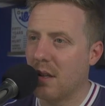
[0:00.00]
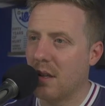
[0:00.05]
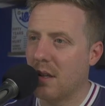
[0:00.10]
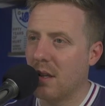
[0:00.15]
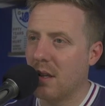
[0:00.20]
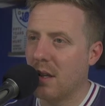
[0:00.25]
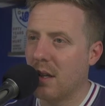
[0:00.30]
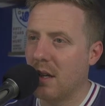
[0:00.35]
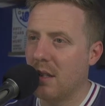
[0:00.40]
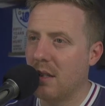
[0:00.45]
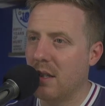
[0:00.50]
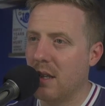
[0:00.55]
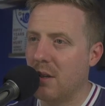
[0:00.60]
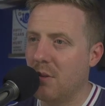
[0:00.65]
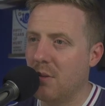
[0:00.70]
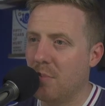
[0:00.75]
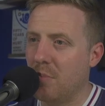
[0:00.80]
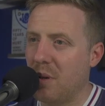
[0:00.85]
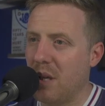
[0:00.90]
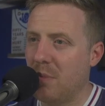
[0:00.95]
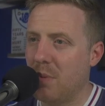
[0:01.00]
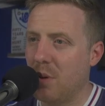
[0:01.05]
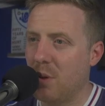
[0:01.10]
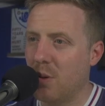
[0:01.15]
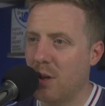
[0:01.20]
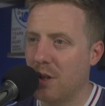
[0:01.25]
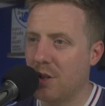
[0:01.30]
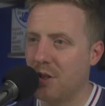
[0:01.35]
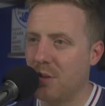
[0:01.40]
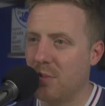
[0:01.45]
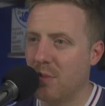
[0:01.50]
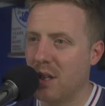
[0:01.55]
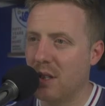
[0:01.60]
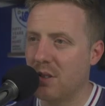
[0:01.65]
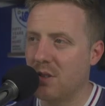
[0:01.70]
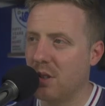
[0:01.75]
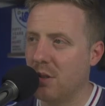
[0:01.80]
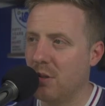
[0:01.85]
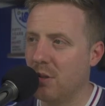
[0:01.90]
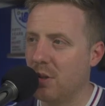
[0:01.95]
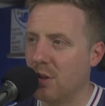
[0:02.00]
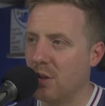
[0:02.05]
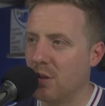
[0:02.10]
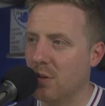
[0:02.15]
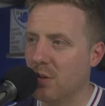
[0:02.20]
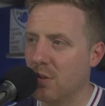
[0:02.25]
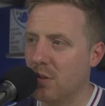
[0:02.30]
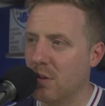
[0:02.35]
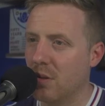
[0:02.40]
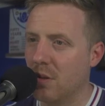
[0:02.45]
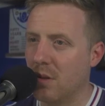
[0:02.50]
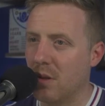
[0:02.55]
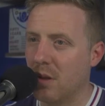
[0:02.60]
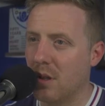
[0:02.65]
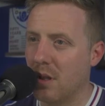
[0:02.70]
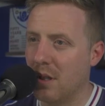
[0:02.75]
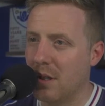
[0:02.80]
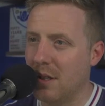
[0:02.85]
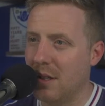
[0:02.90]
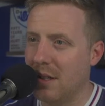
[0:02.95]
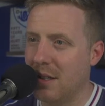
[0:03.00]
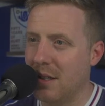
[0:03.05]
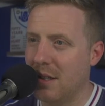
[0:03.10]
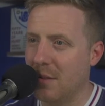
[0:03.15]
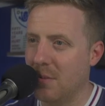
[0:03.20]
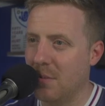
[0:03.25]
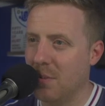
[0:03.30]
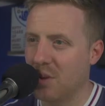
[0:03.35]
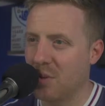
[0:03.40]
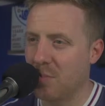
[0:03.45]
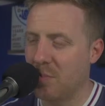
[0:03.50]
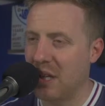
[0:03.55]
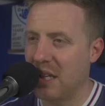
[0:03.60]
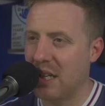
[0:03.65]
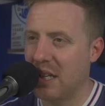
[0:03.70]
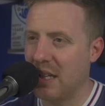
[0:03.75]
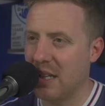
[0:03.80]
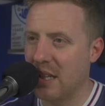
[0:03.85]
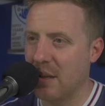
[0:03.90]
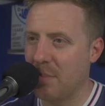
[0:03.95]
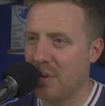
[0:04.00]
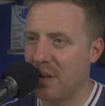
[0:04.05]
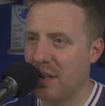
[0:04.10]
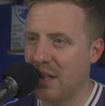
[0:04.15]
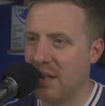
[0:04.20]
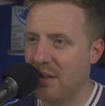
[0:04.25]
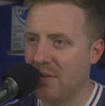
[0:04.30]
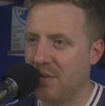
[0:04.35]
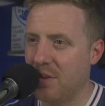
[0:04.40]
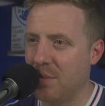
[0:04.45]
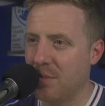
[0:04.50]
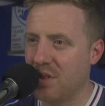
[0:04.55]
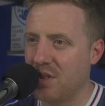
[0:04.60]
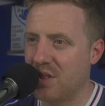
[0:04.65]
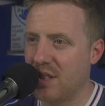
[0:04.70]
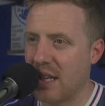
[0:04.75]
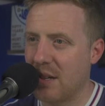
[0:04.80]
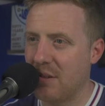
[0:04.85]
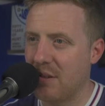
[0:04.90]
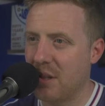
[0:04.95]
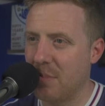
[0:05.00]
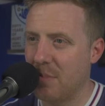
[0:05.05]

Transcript: I know people question why Tuchel was picking a player from Saudi, but